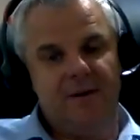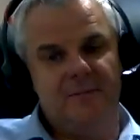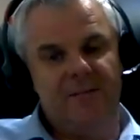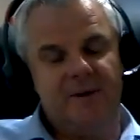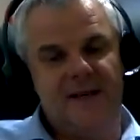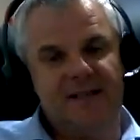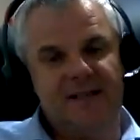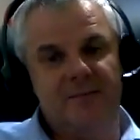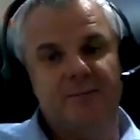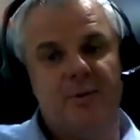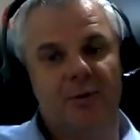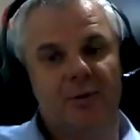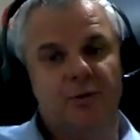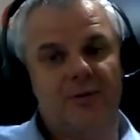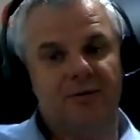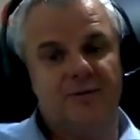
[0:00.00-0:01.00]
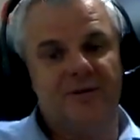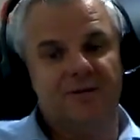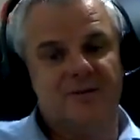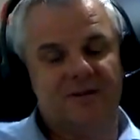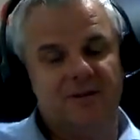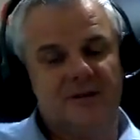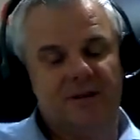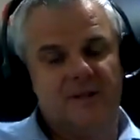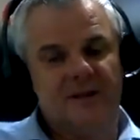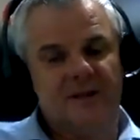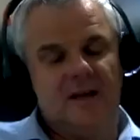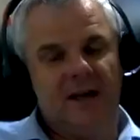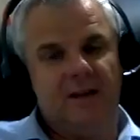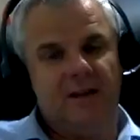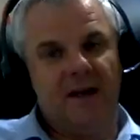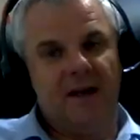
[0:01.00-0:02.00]
is important,
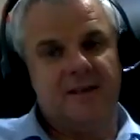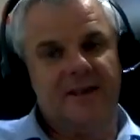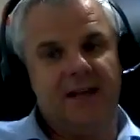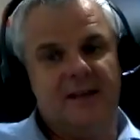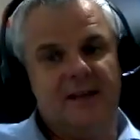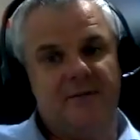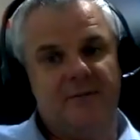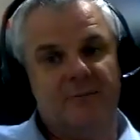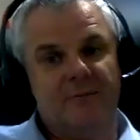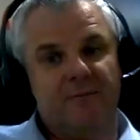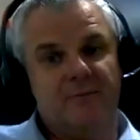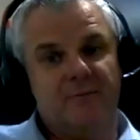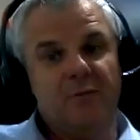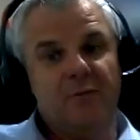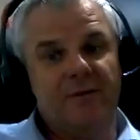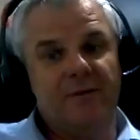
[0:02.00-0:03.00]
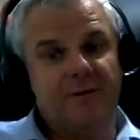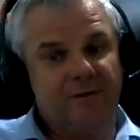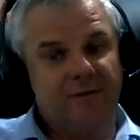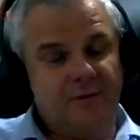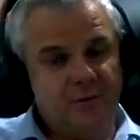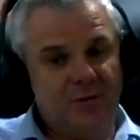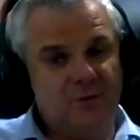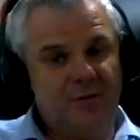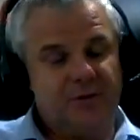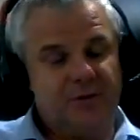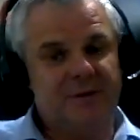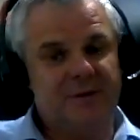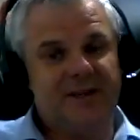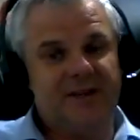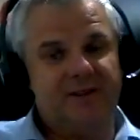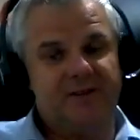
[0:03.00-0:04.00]
I think, moving forward,
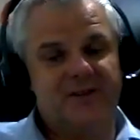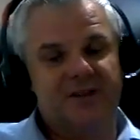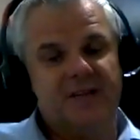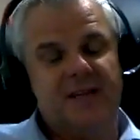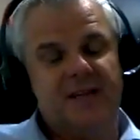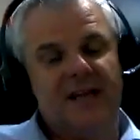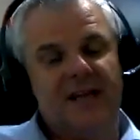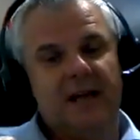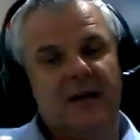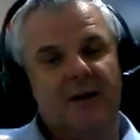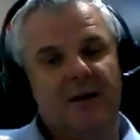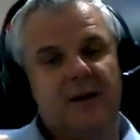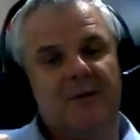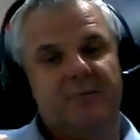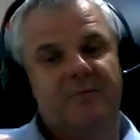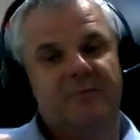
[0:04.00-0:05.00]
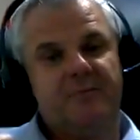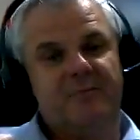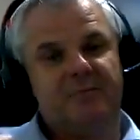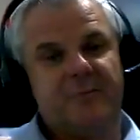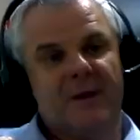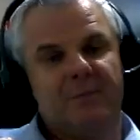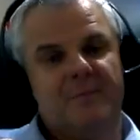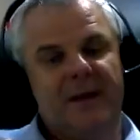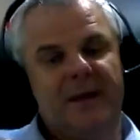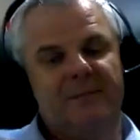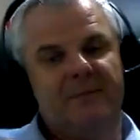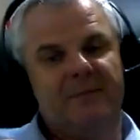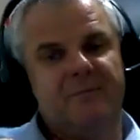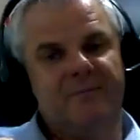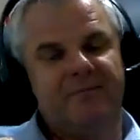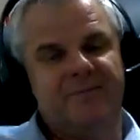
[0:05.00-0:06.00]
because people,
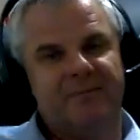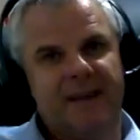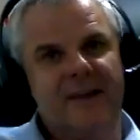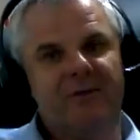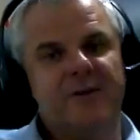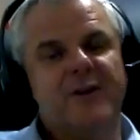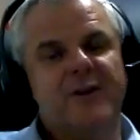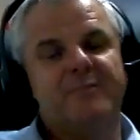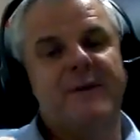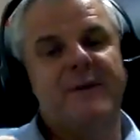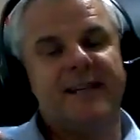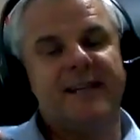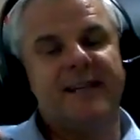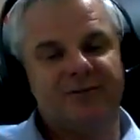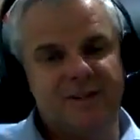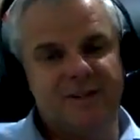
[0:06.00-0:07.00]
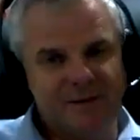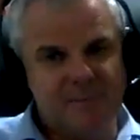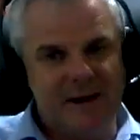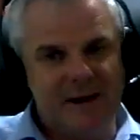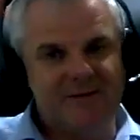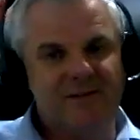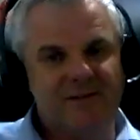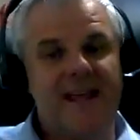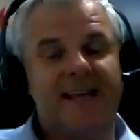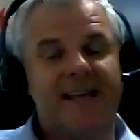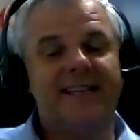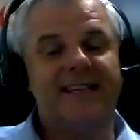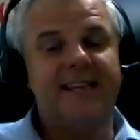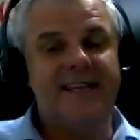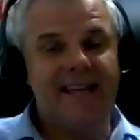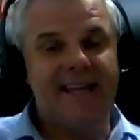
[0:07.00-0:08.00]
if we can make it transparent, they
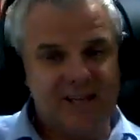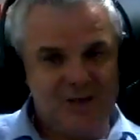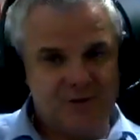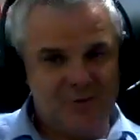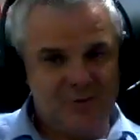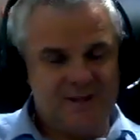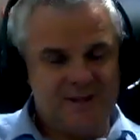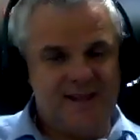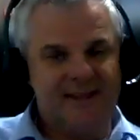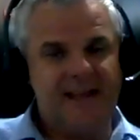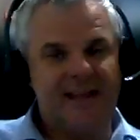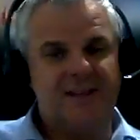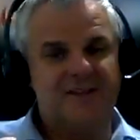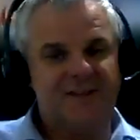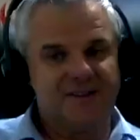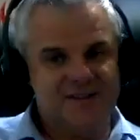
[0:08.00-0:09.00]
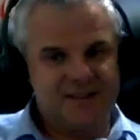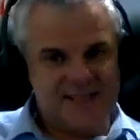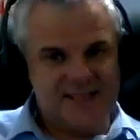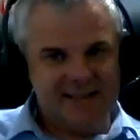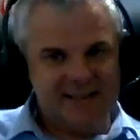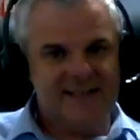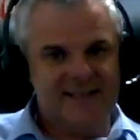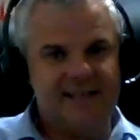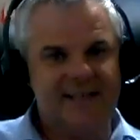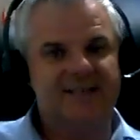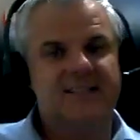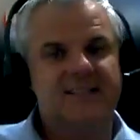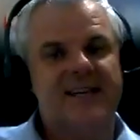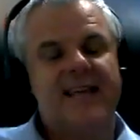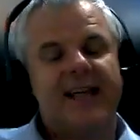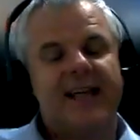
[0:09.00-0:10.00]
can engage with it and they can understand it,
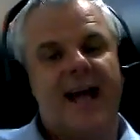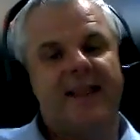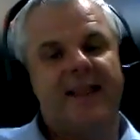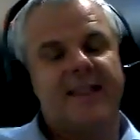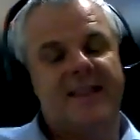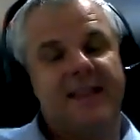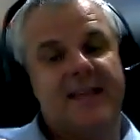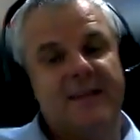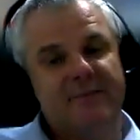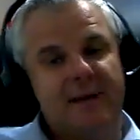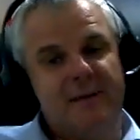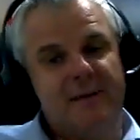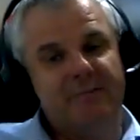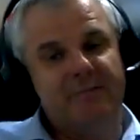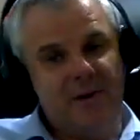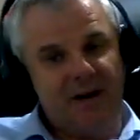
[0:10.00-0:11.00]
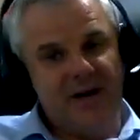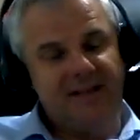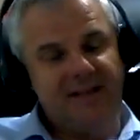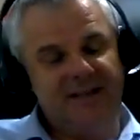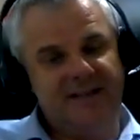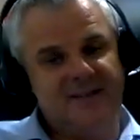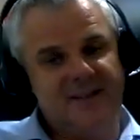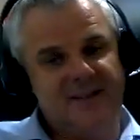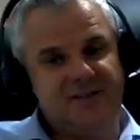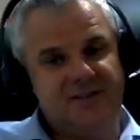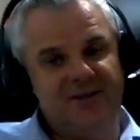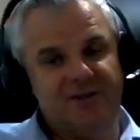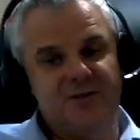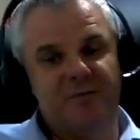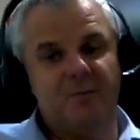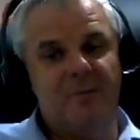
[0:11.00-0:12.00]
and then they can make buying
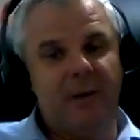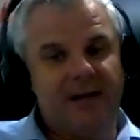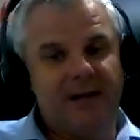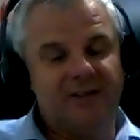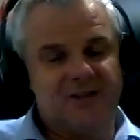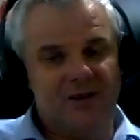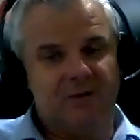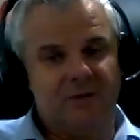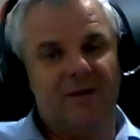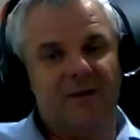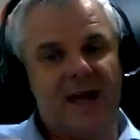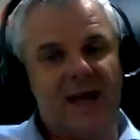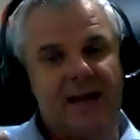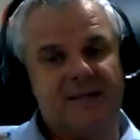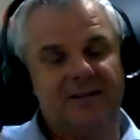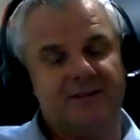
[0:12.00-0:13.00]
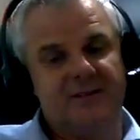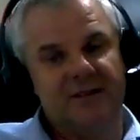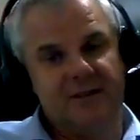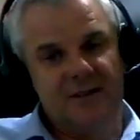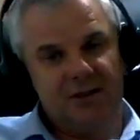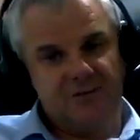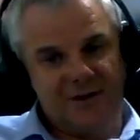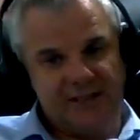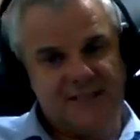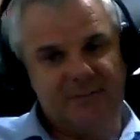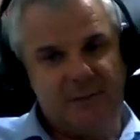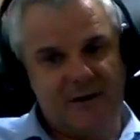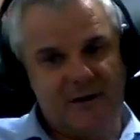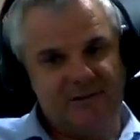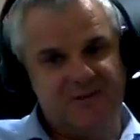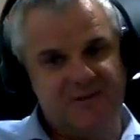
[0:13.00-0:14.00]
decisions based on that
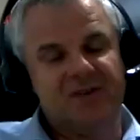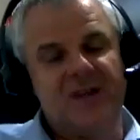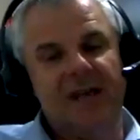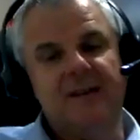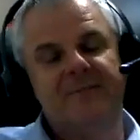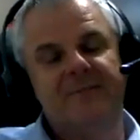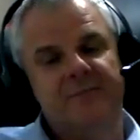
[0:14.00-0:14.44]
transparency.